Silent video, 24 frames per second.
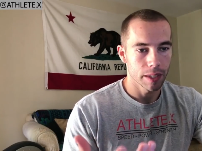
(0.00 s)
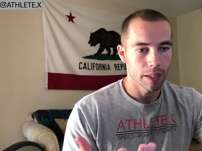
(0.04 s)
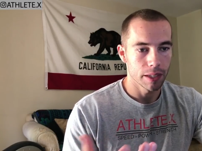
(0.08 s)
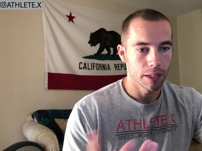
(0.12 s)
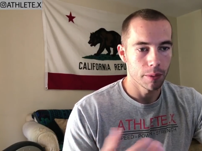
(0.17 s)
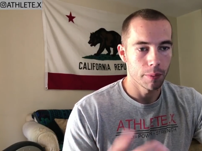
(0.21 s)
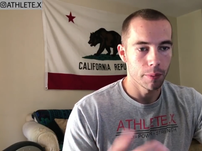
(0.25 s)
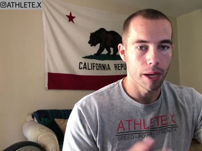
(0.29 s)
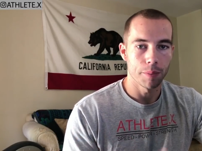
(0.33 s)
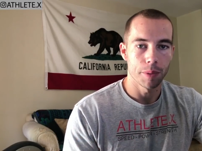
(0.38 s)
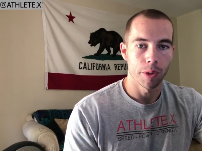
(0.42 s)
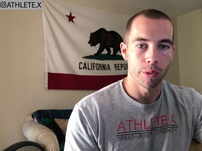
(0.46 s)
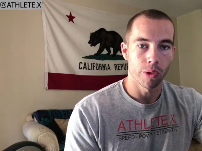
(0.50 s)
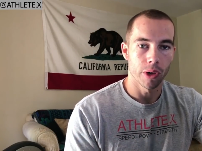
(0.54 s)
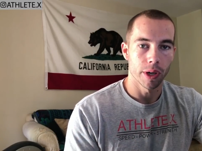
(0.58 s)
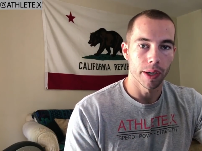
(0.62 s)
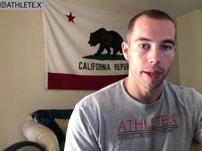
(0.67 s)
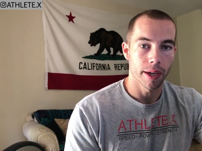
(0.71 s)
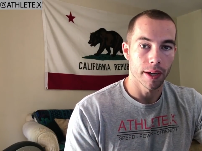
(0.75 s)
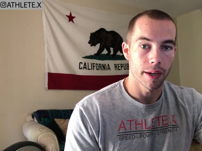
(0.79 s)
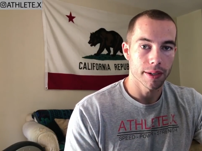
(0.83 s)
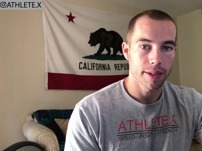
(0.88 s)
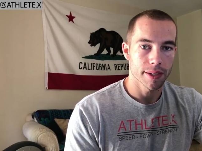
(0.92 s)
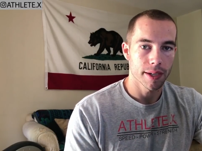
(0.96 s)
you might be
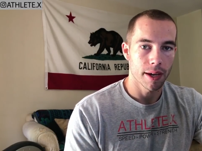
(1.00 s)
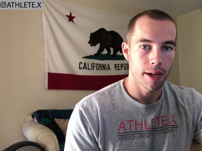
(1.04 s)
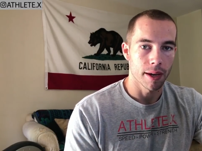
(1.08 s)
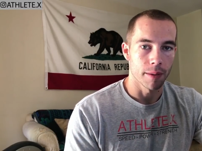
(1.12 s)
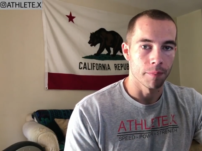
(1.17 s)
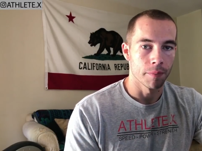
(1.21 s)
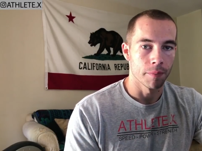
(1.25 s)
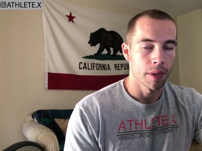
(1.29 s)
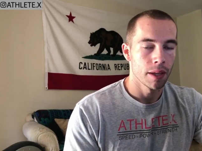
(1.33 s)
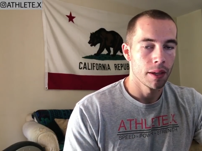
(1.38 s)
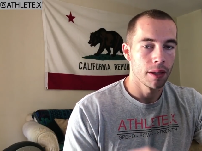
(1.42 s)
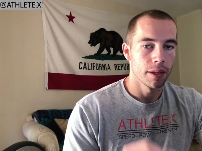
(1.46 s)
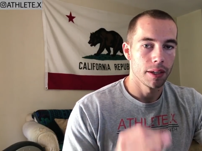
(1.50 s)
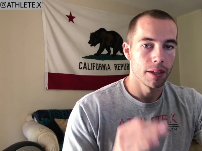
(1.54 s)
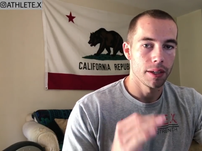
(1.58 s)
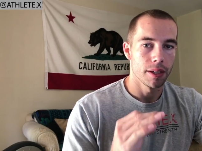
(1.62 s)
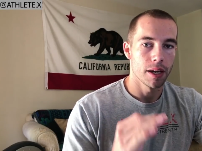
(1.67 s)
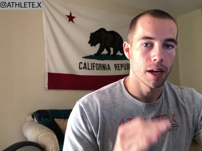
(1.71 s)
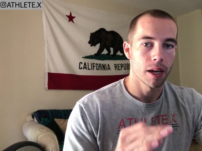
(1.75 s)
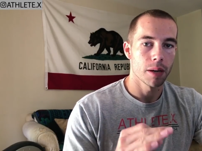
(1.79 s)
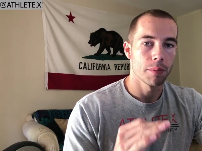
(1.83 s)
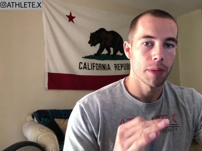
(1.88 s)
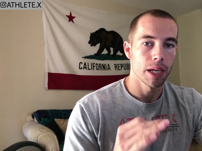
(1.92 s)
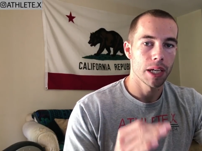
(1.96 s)
running out of time. You
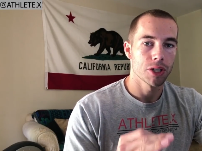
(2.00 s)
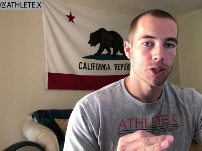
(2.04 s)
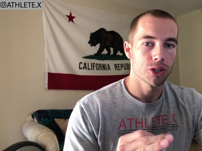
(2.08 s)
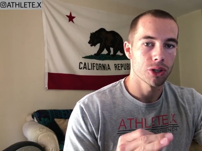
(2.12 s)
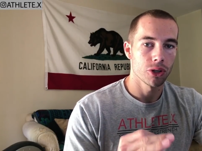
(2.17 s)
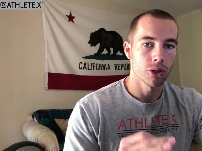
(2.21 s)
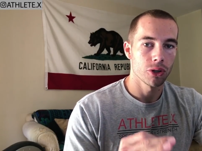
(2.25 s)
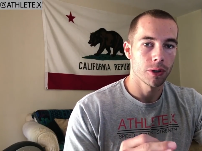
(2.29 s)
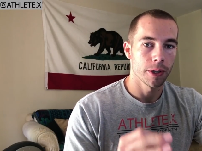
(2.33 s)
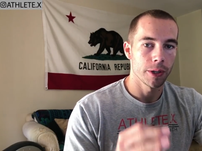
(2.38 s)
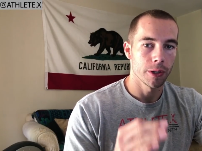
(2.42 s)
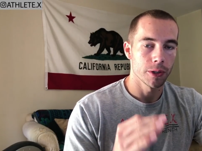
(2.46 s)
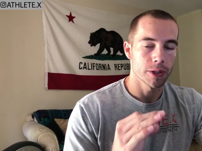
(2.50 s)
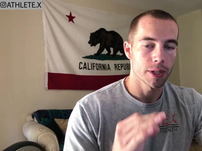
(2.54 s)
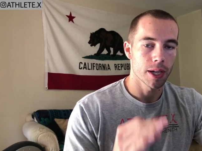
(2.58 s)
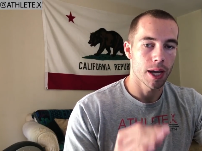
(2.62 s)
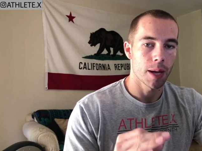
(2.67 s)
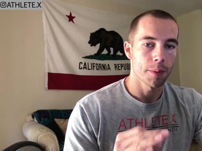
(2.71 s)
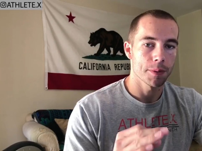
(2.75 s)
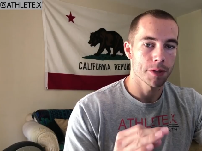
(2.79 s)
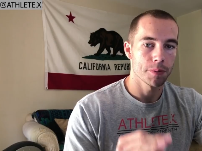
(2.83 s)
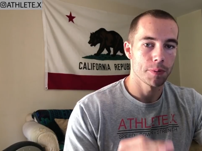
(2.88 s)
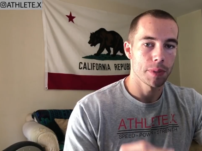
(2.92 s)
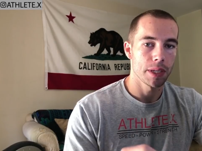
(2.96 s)
got to make sure that your
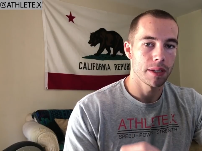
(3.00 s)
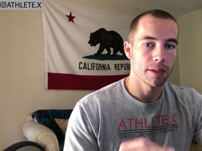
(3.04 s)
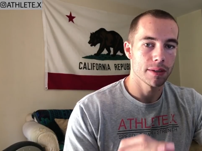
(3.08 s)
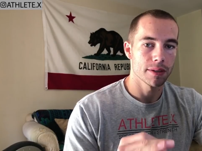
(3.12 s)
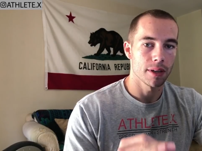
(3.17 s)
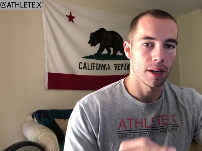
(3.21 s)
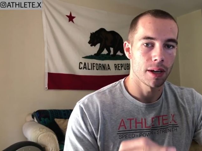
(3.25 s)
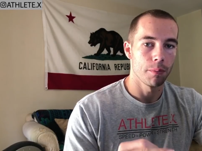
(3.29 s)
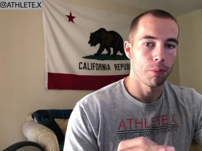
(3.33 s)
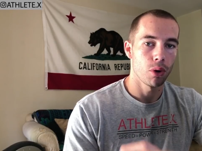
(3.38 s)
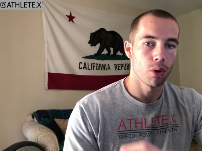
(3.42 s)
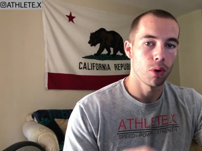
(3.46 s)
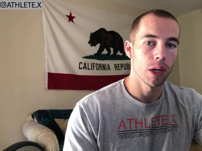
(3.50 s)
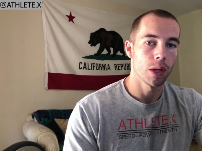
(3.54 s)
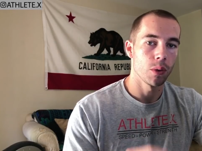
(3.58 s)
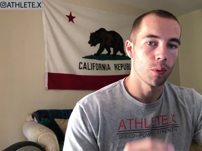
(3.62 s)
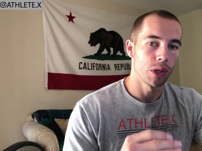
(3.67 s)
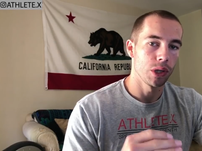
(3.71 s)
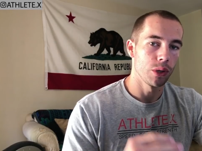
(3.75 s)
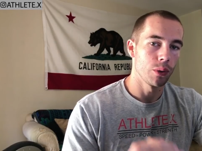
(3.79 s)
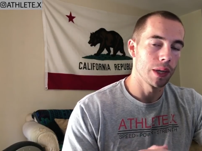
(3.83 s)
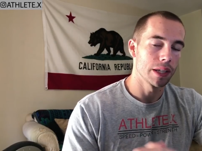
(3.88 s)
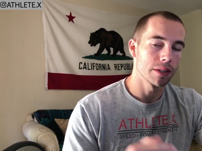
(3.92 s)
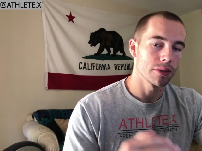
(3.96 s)
top speed is on point
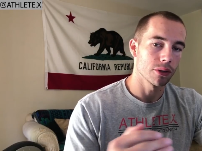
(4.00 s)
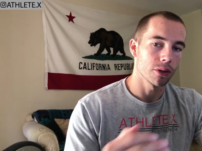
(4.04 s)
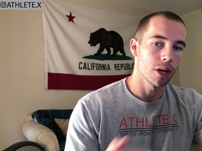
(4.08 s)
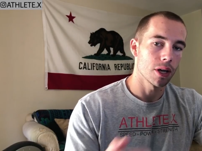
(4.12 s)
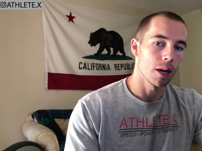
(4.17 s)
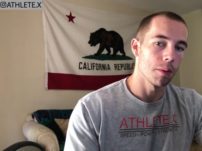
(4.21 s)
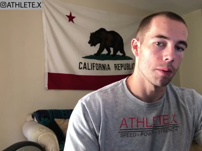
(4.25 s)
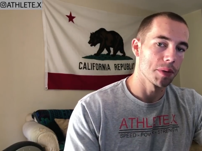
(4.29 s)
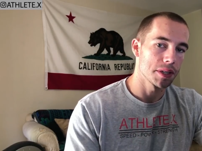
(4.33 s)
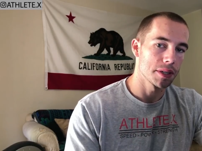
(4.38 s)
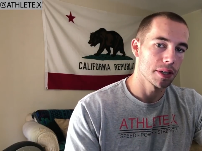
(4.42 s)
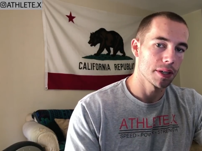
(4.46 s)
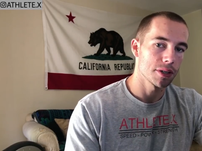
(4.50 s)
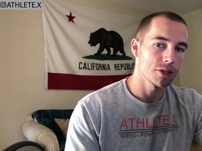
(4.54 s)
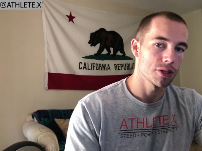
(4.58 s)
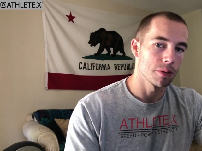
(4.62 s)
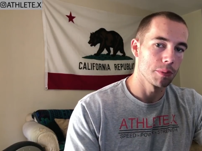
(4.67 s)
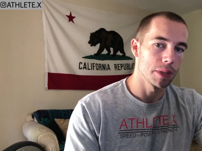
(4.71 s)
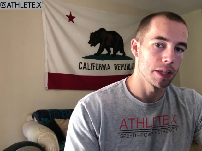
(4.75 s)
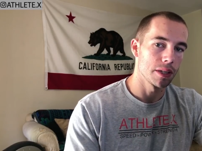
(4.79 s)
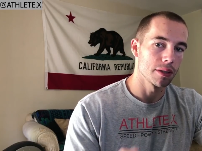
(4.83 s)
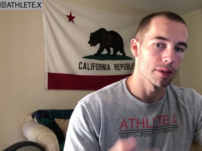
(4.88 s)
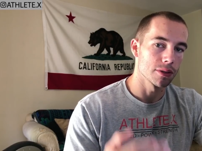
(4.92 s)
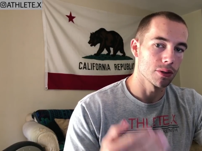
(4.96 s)
when you enter competition,
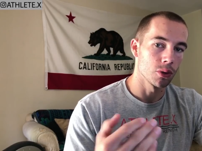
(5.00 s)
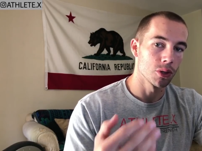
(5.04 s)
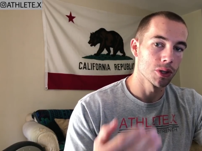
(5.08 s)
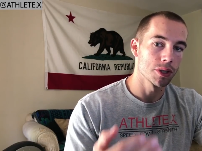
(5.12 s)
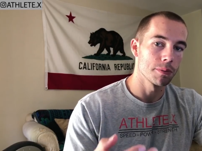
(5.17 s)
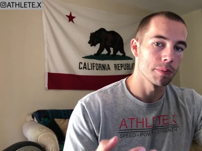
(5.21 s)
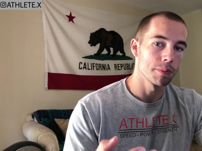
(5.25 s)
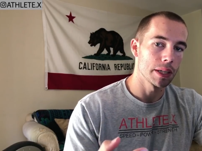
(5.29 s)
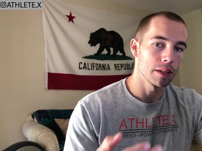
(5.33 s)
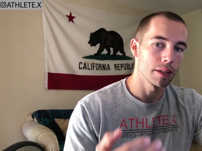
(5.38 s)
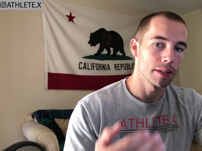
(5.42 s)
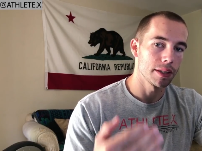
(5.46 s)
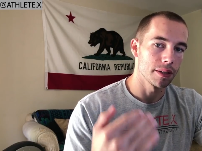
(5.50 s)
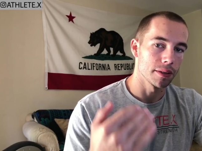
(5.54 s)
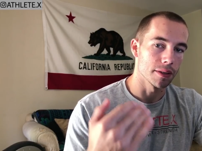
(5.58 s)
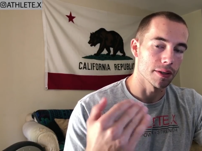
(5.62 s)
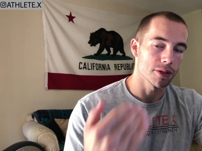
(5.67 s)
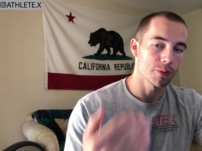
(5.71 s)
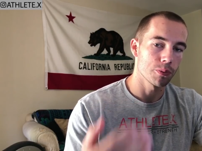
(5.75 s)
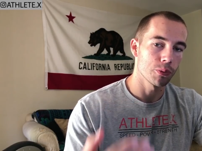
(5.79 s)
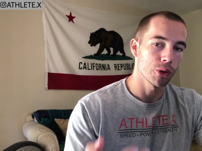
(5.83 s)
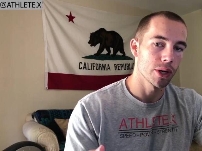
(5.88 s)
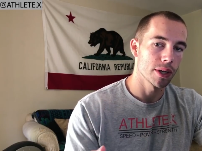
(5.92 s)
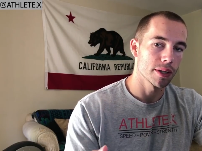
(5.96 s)
because ultimately in the
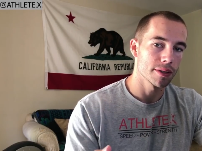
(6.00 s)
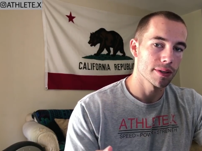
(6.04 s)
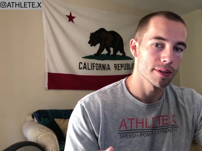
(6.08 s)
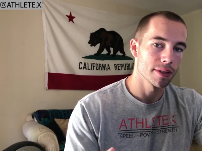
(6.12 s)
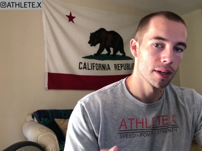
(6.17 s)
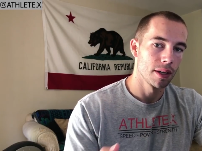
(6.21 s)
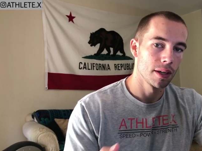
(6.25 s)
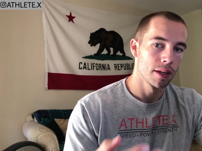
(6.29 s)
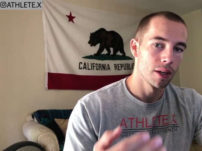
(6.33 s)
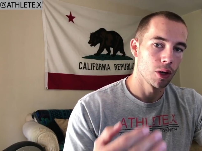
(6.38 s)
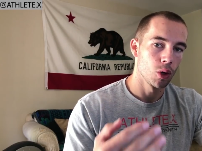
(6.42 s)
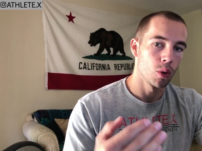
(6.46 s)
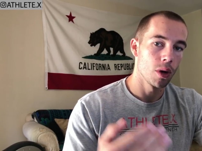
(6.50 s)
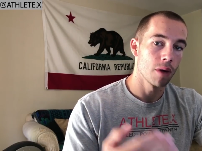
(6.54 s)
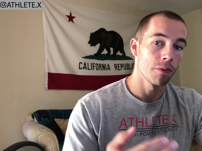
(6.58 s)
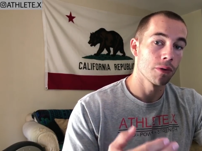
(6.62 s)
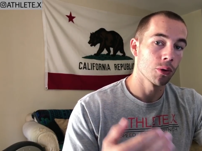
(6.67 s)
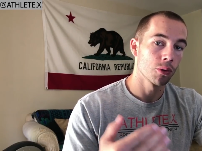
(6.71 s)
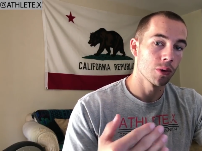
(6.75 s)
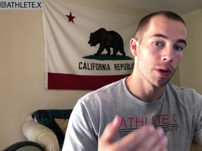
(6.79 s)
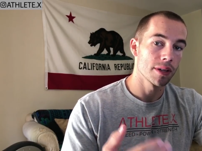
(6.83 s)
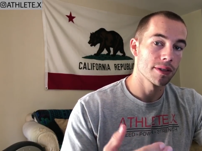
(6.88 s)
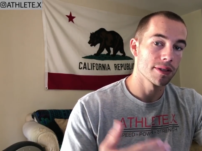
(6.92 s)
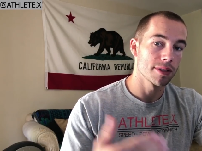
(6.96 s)
sprints, whoever
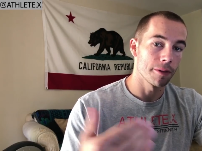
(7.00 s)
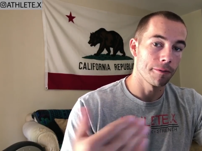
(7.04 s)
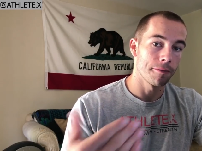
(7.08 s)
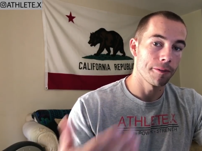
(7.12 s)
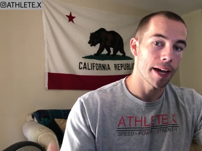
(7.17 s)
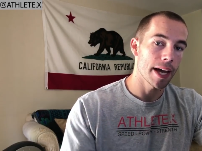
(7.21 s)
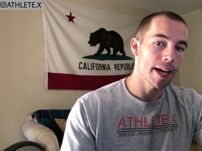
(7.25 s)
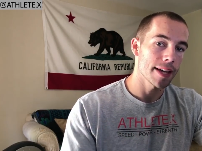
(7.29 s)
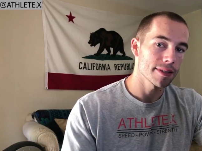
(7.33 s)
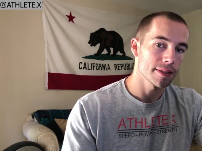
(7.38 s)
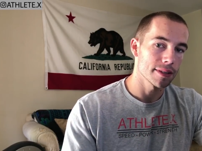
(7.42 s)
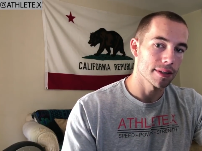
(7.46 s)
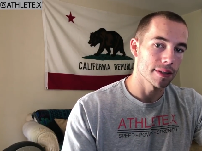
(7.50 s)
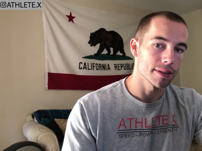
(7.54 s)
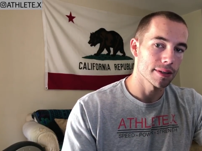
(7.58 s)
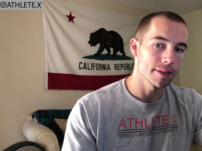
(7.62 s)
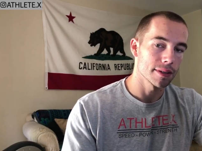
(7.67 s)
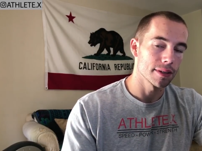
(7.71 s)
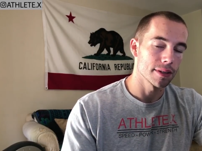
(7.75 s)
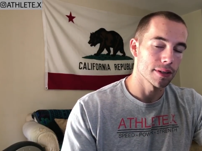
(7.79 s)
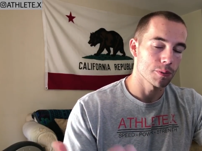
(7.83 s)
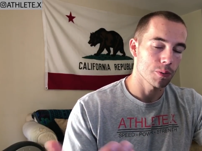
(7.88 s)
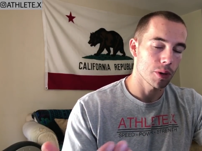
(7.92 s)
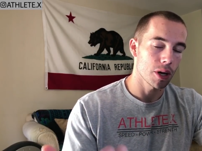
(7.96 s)
runs the
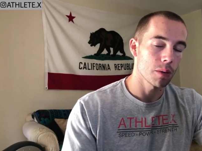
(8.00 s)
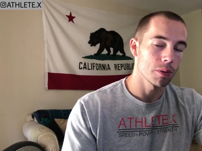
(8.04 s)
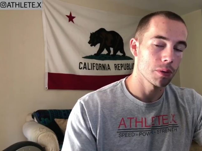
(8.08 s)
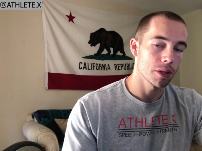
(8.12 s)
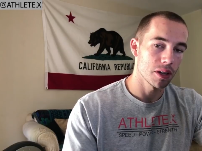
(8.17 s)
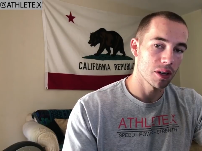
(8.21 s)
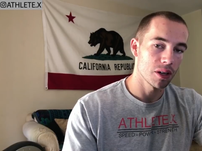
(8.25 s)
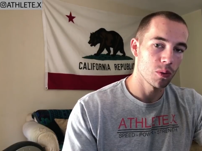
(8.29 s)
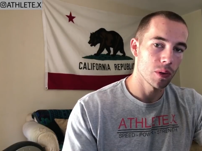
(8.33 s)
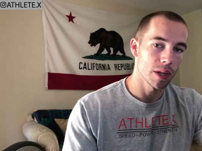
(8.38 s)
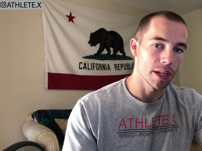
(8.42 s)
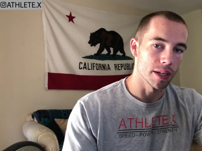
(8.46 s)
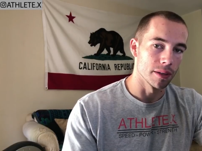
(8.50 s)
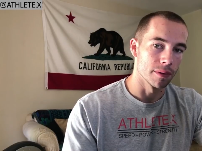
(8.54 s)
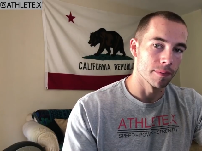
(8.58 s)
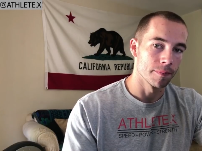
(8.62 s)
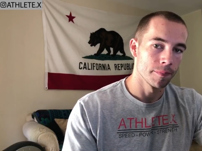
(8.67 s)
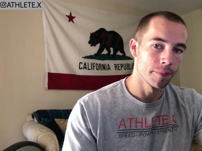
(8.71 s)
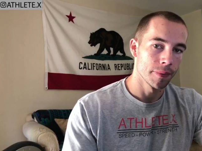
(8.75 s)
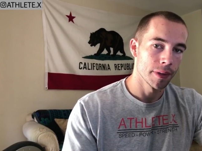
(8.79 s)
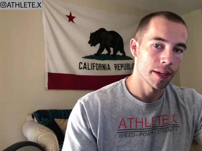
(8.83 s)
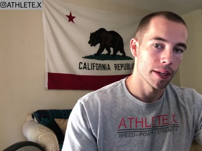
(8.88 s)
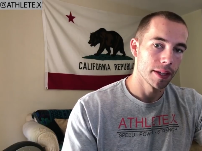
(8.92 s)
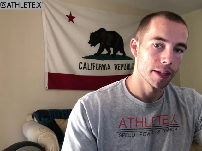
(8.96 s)
fastest is probably going to
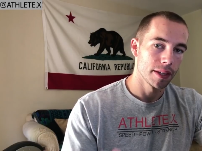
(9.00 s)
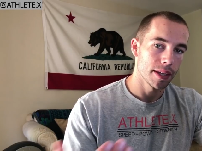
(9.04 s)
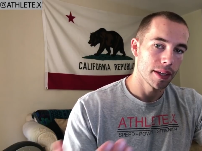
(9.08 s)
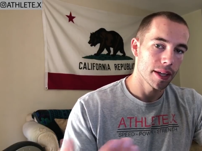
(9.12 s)
win.